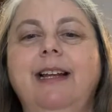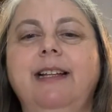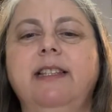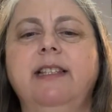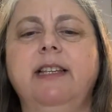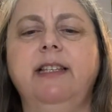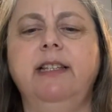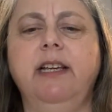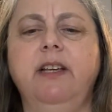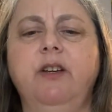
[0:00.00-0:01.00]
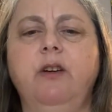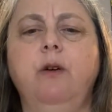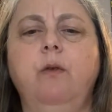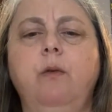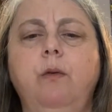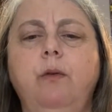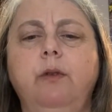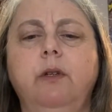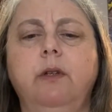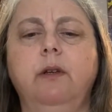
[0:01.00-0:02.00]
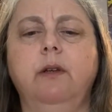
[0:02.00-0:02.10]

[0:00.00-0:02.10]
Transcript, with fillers: And it's it's like a gold,